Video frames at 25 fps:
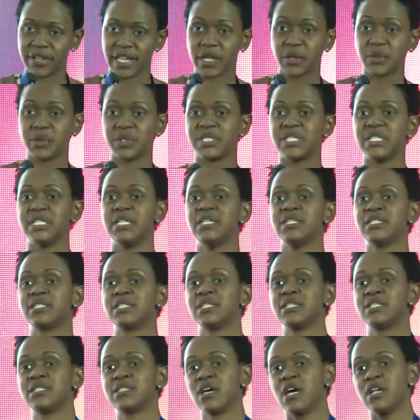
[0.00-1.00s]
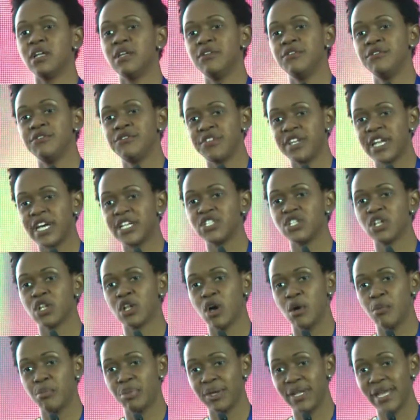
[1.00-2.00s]
Equity sits on Financial
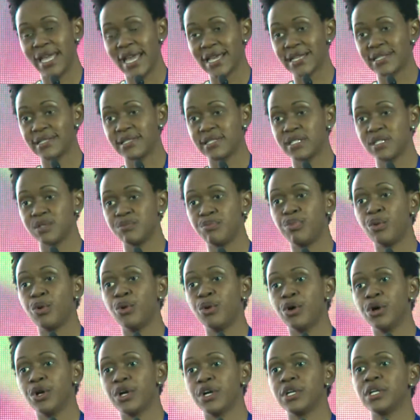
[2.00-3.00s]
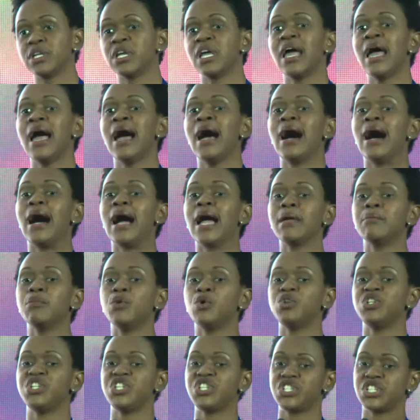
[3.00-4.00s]
Company X's board, I'm
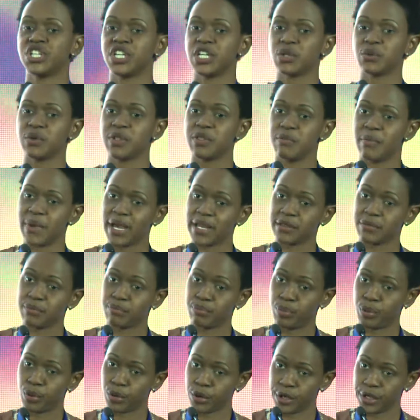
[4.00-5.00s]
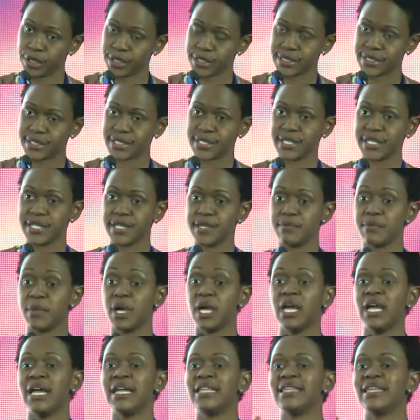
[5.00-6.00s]
only sharing with my Portland team
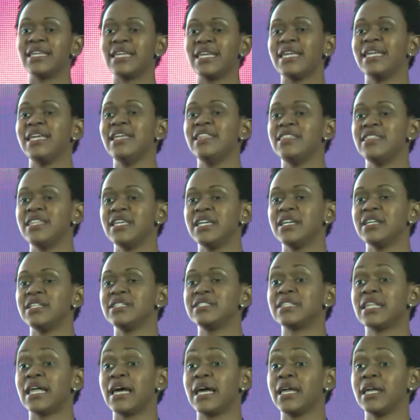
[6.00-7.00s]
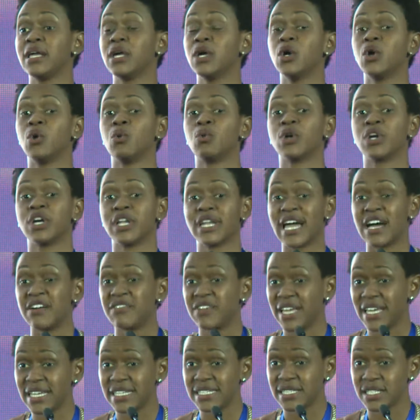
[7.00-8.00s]
the key things like we're going to have
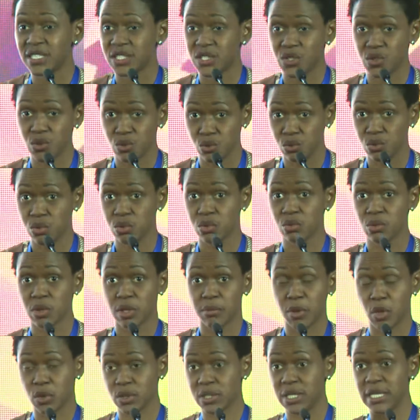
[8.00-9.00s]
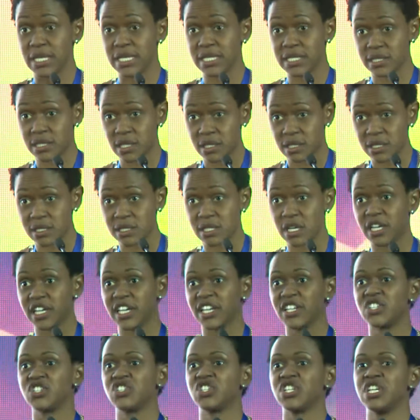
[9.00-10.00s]
an exit soon, we're about to list on the stock
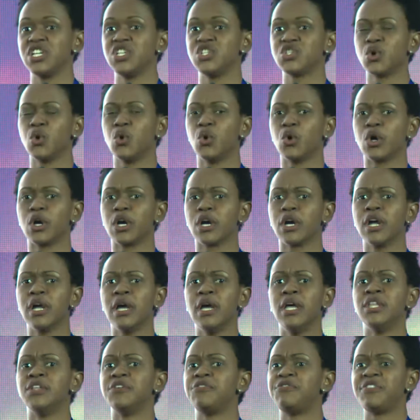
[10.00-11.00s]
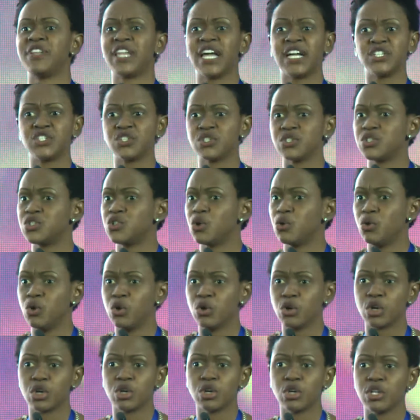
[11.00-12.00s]
exchange, or the financials don't
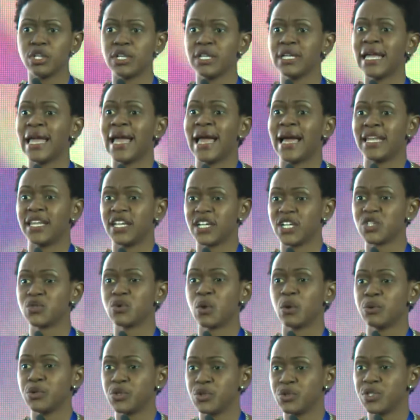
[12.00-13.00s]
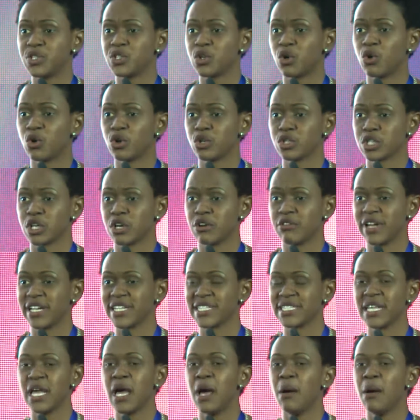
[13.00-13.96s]
look good, and here's what we're doing to course correct.